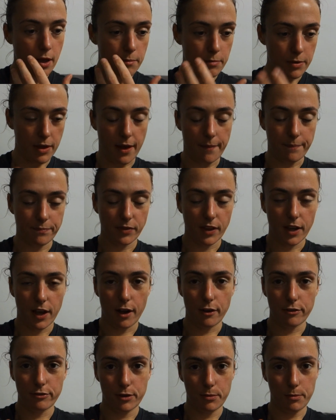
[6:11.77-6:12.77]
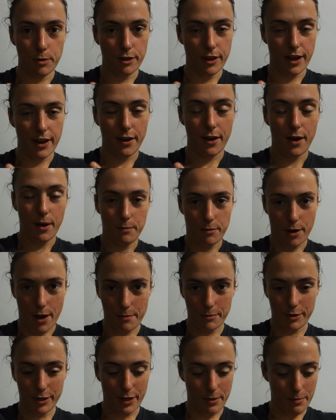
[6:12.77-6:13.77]
But yeah, I'll film more later. I'm
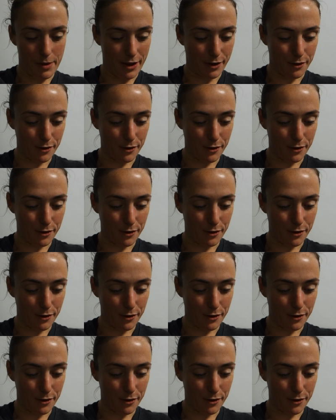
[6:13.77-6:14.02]
rambling about